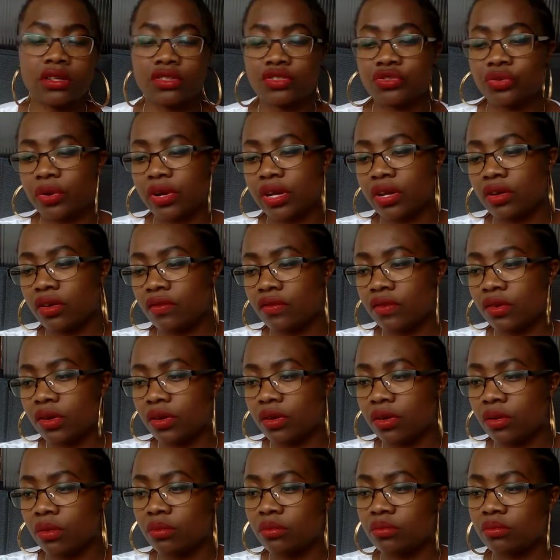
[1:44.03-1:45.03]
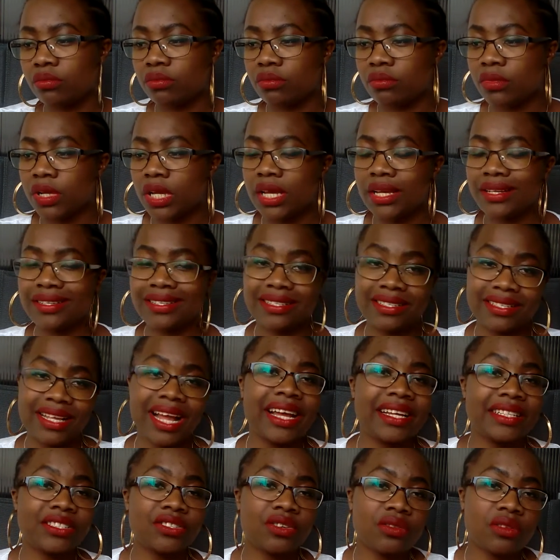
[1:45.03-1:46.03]
drawing of the
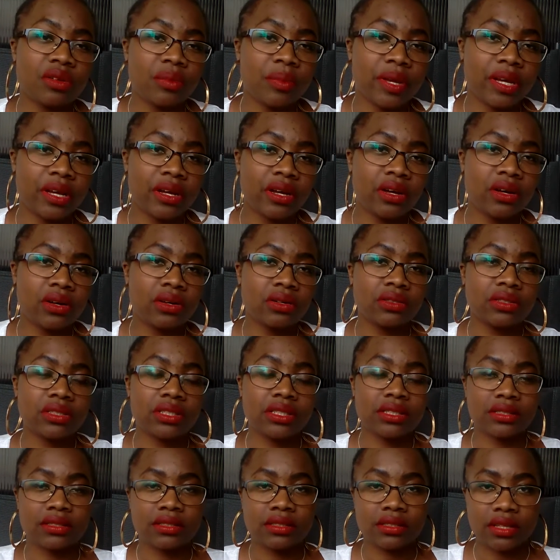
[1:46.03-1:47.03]
designs on the belt,